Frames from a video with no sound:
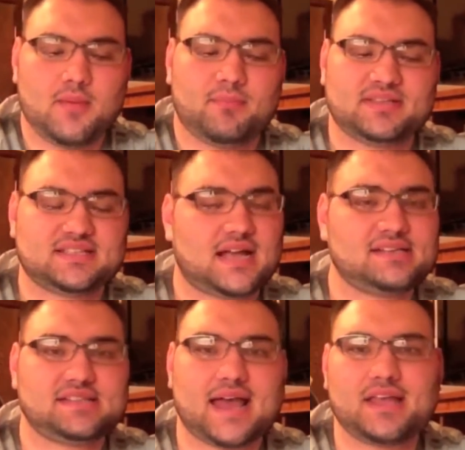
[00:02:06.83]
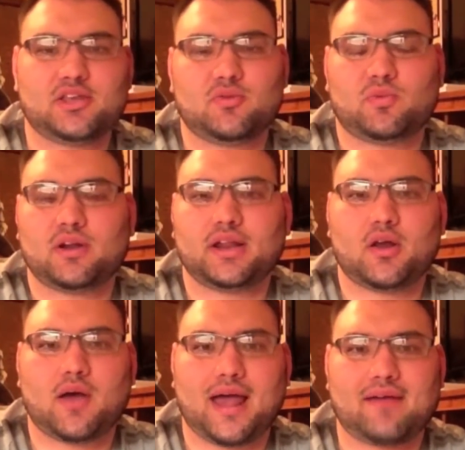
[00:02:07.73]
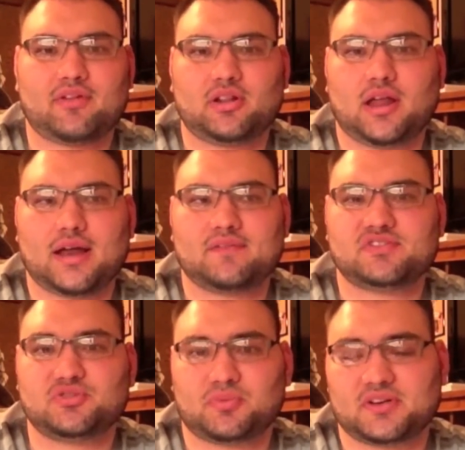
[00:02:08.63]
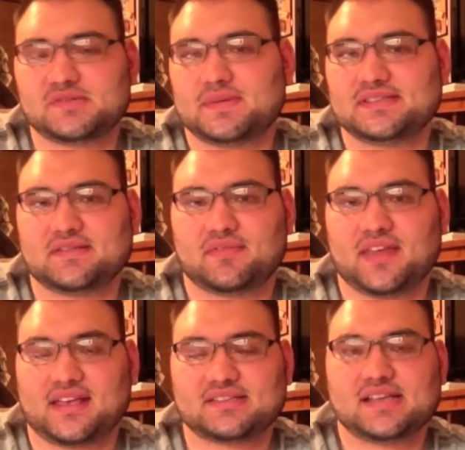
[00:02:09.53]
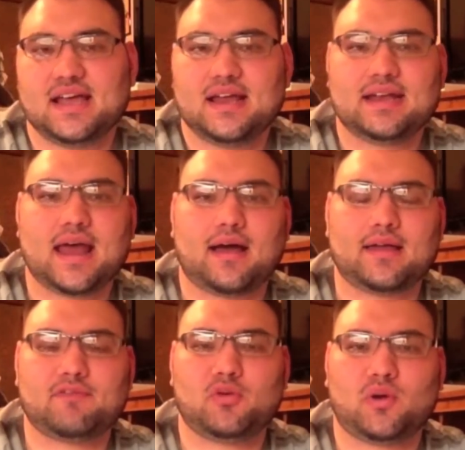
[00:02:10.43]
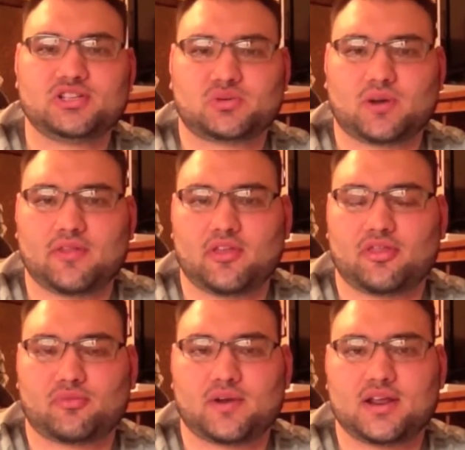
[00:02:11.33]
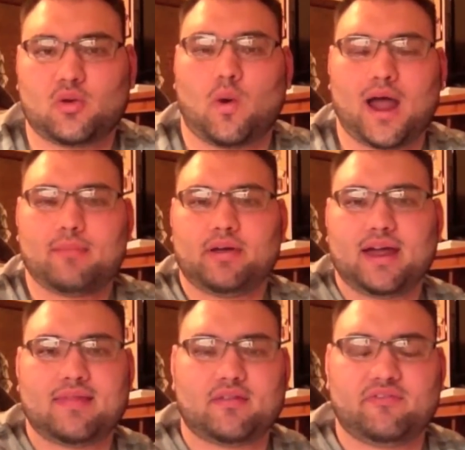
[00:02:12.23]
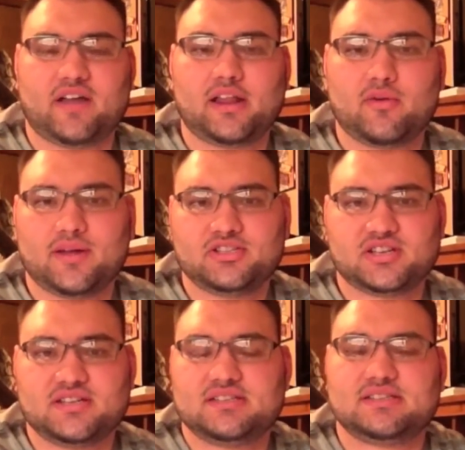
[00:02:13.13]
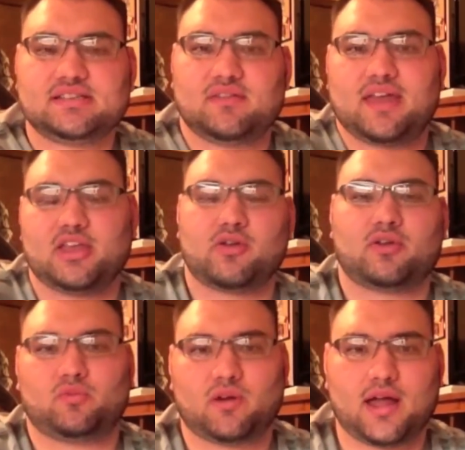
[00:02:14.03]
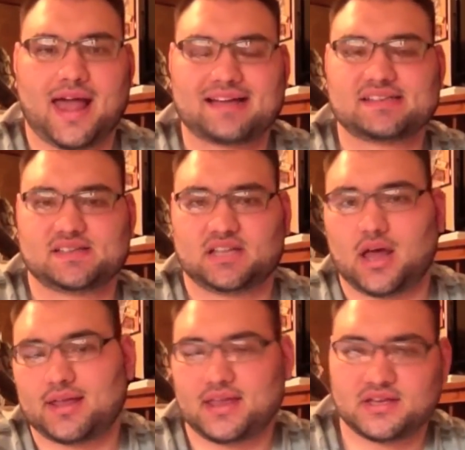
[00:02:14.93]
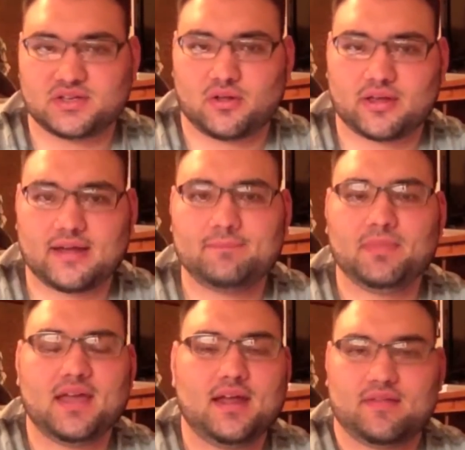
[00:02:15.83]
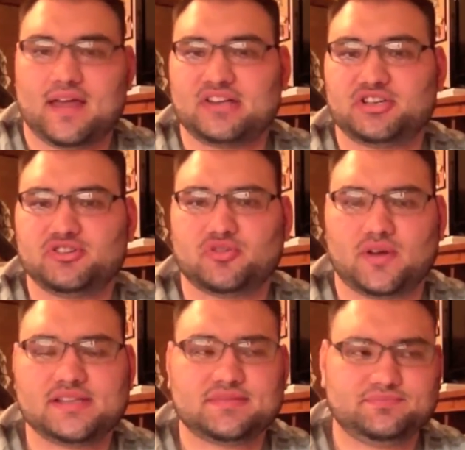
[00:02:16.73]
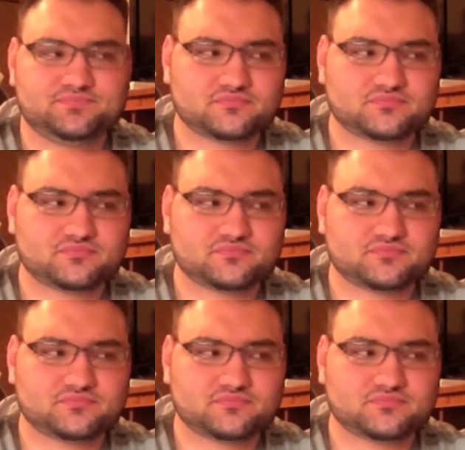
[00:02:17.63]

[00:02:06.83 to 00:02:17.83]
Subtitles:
Besides that, you really don't have a lot of super expensive things. Now, if you want to run the 3 Guaiba and the Velo engine so that you can access Logia and Dolka, that's your choice.